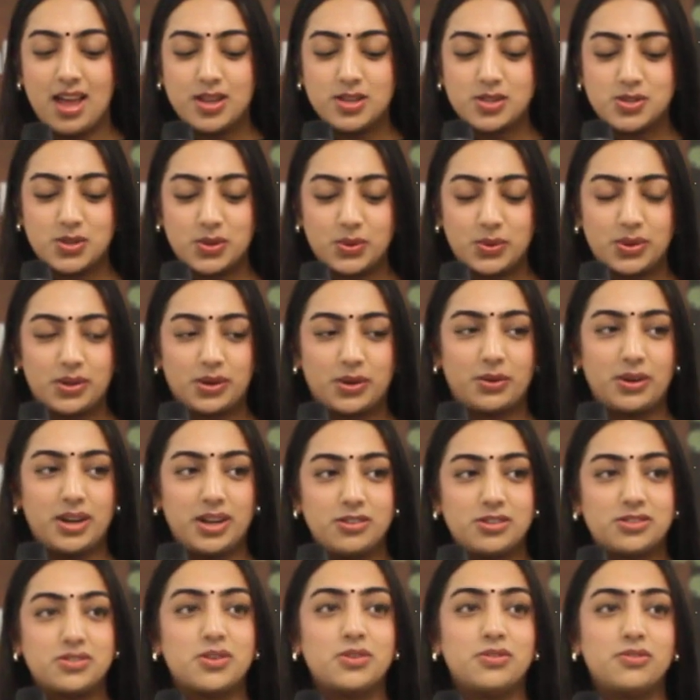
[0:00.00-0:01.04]
So the
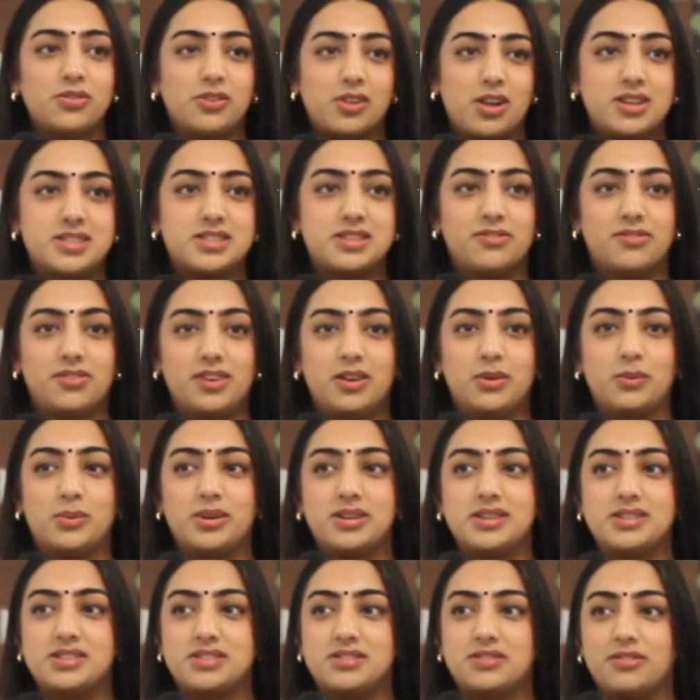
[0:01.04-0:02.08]
Green Zone Philosophy
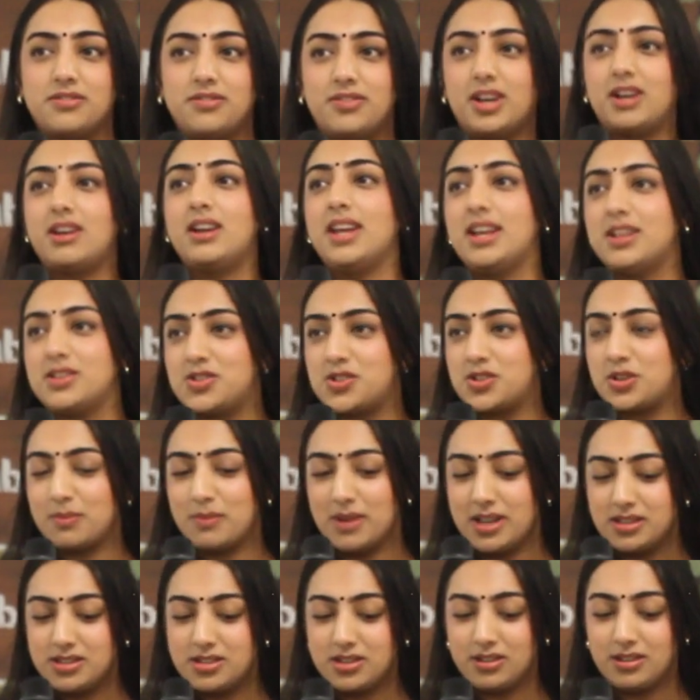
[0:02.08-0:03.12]
was very
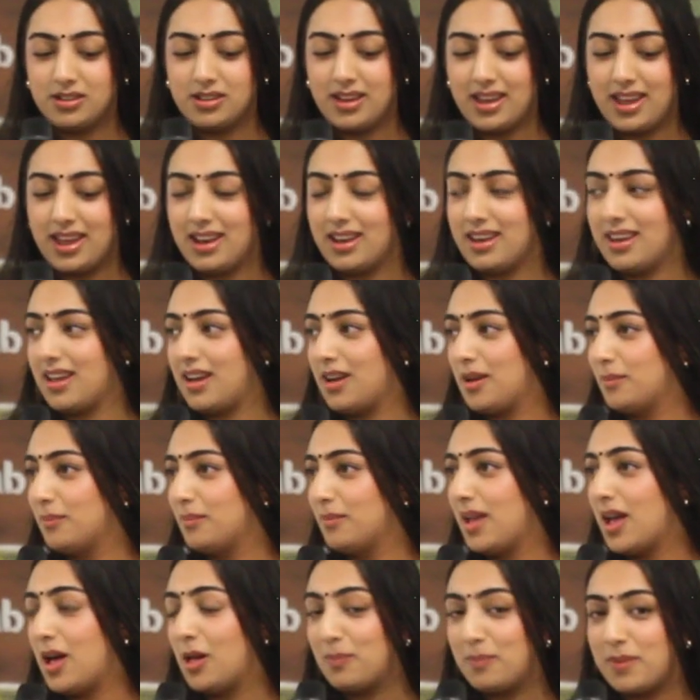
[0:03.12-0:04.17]
instrumental in
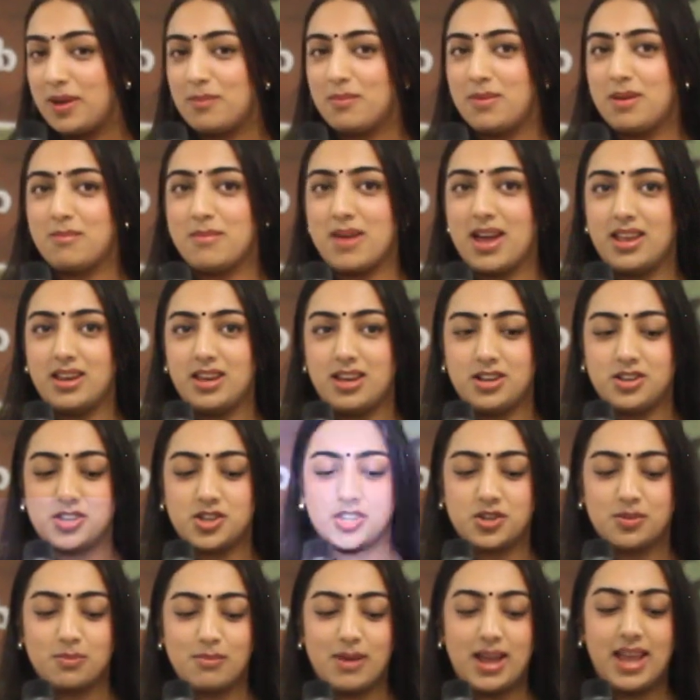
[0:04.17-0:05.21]
helping me
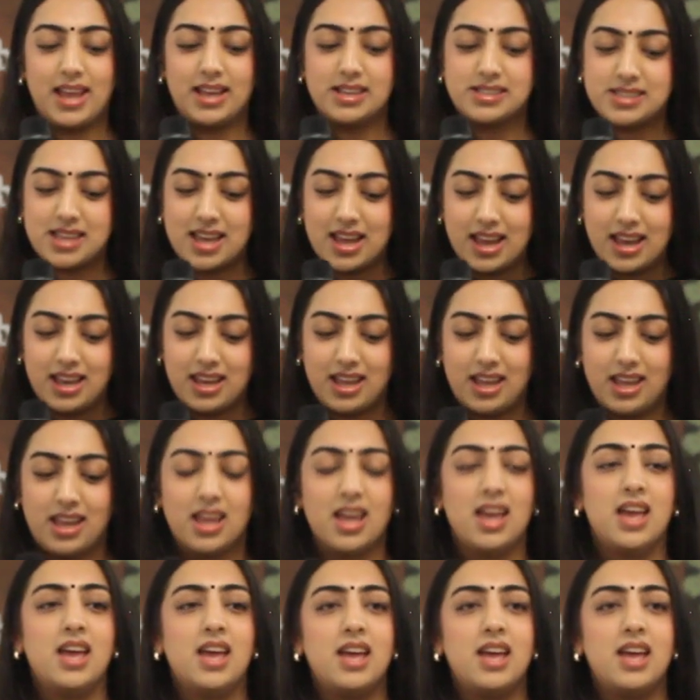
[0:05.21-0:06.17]
manage my anxiety,